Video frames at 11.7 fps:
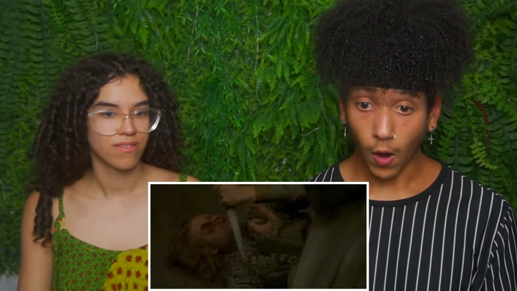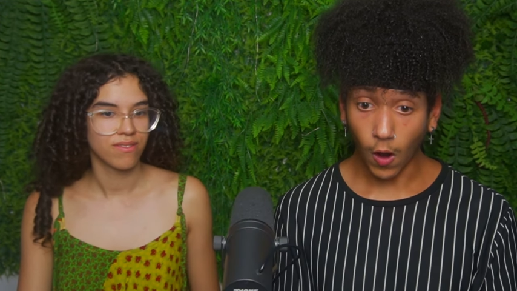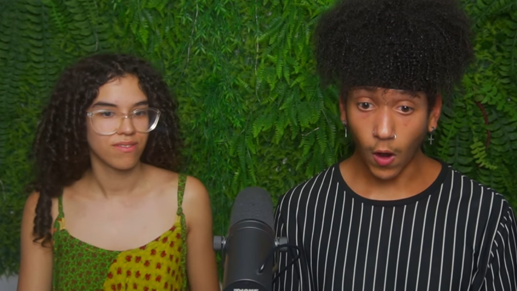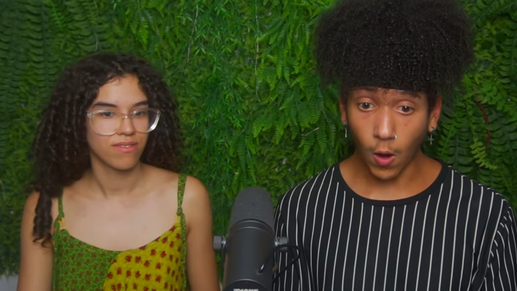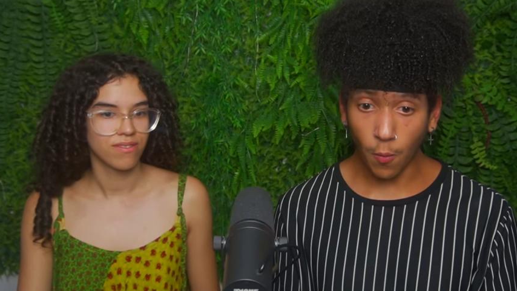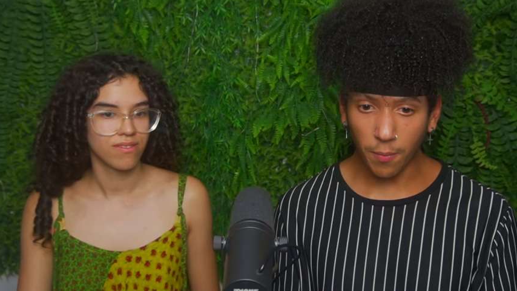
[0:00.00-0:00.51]

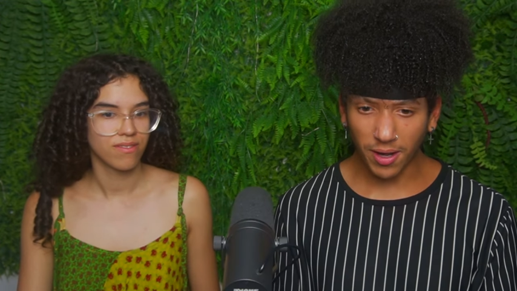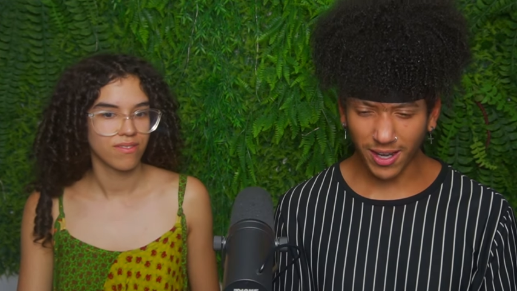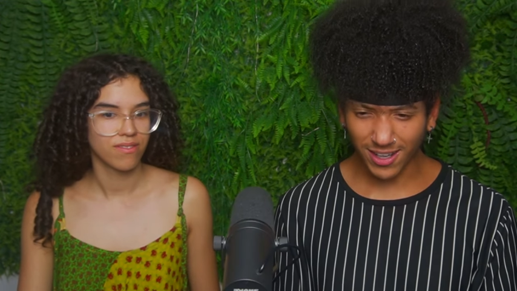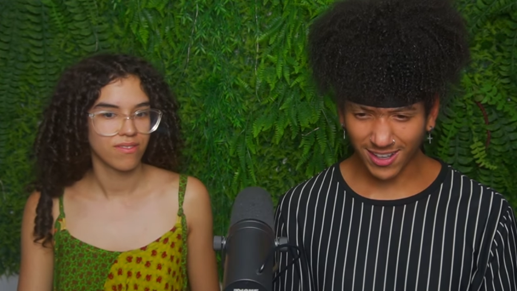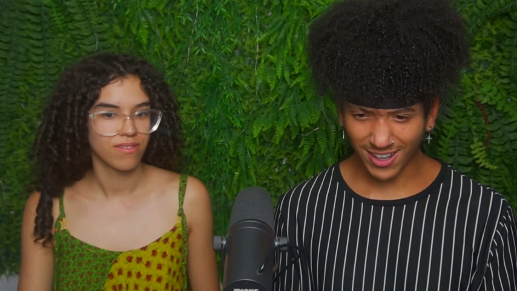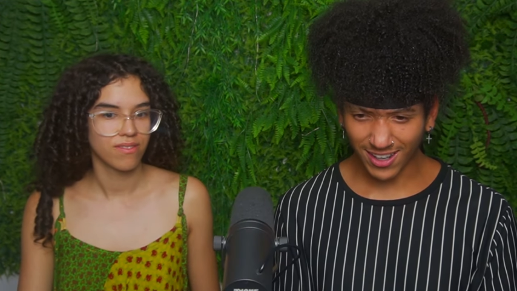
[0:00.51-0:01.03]
Speaker 1: Oh
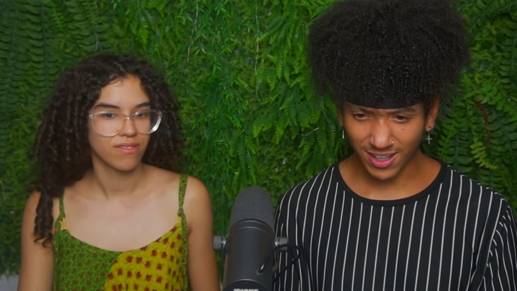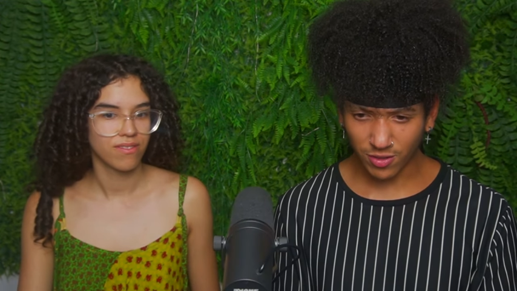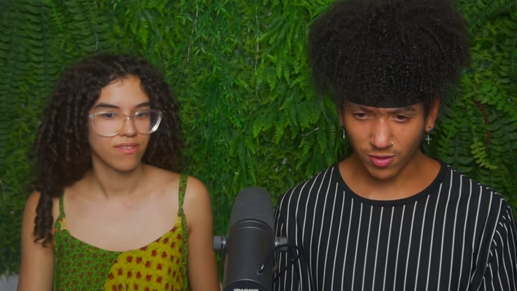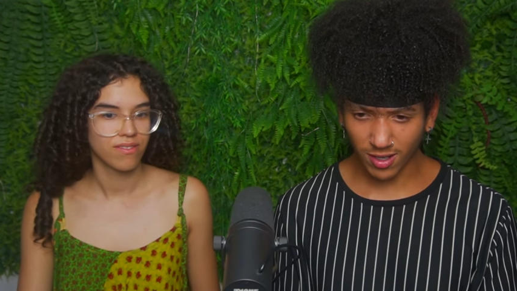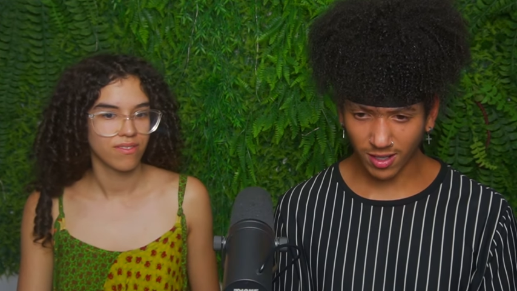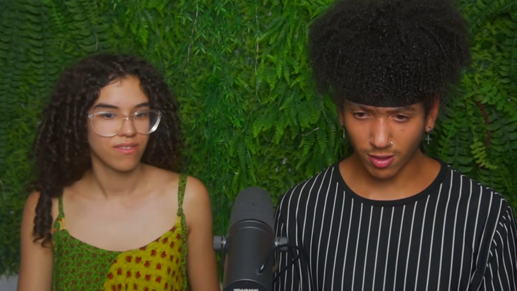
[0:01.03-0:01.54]
my god,
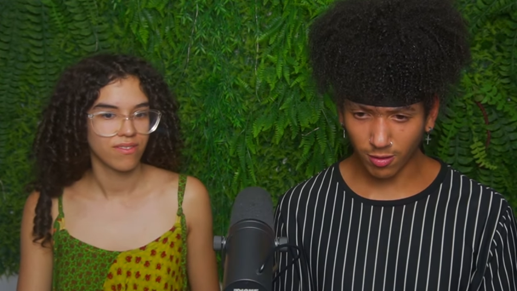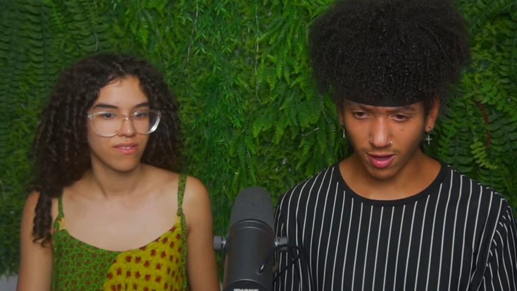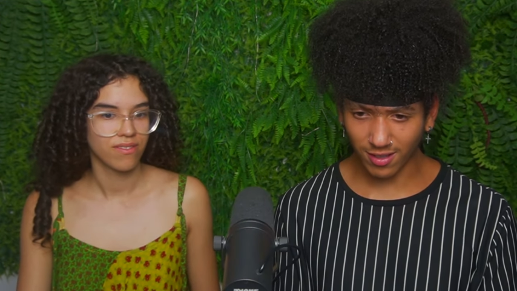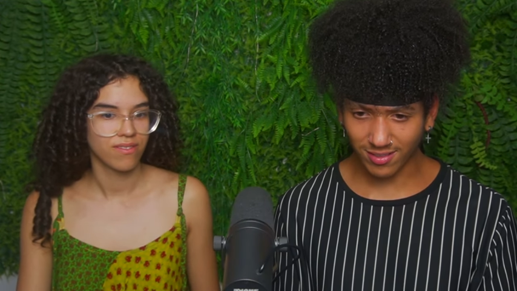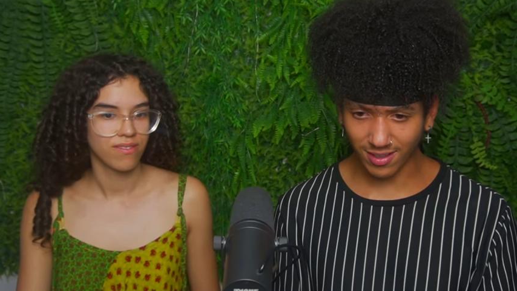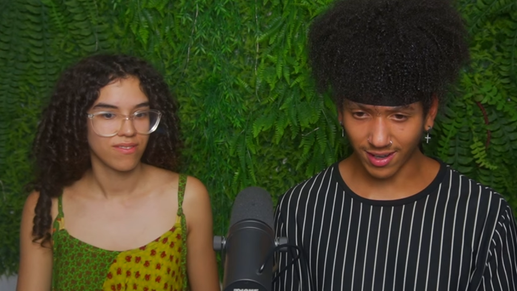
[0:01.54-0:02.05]
you're not, you
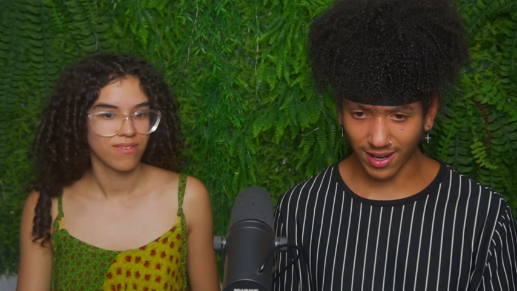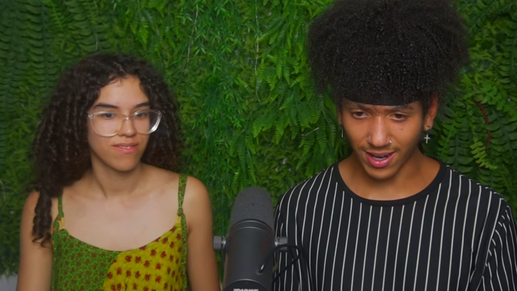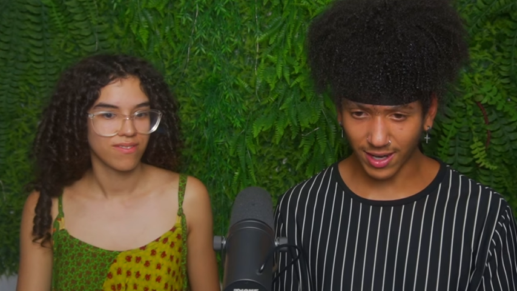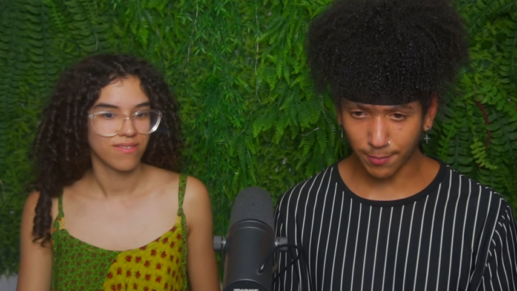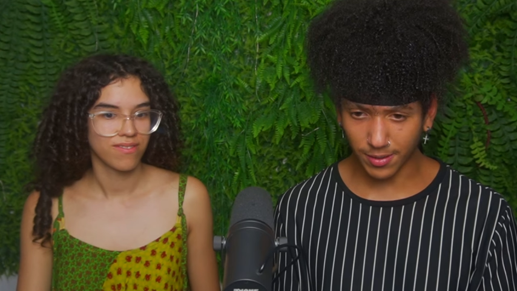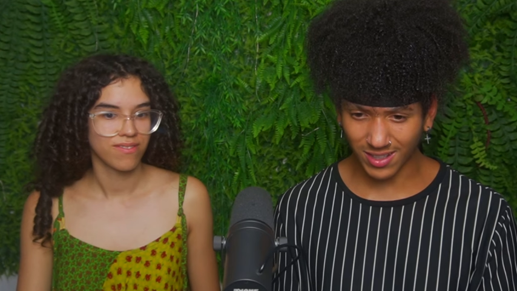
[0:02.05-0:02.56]
lost an
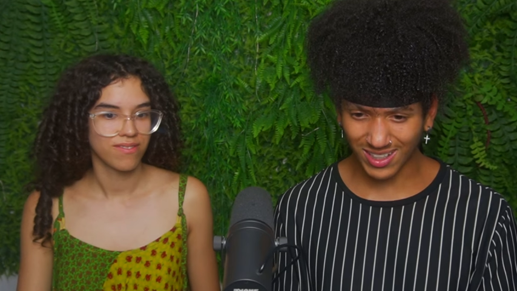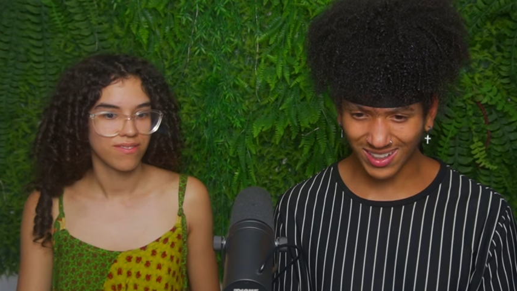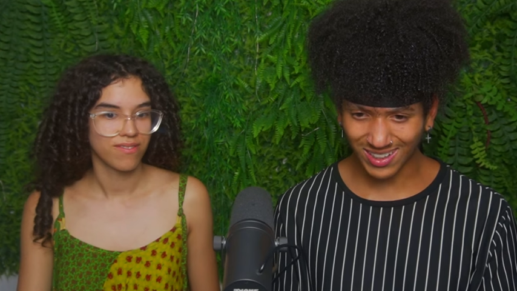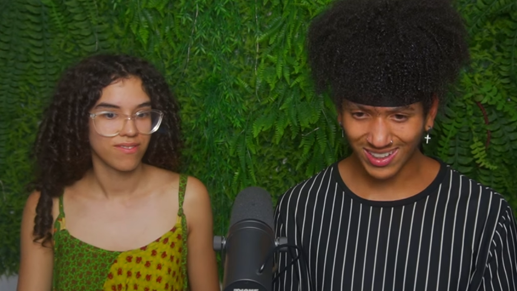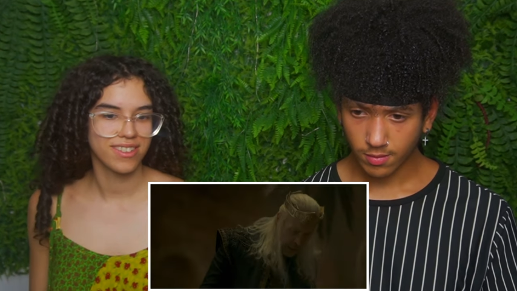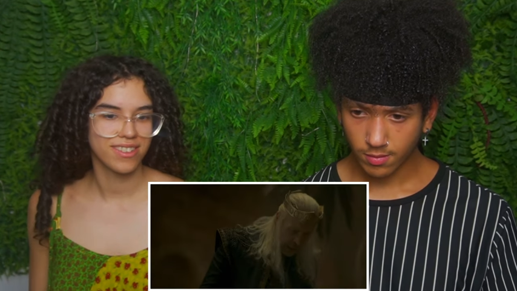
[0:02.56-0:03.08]
eye, buddy.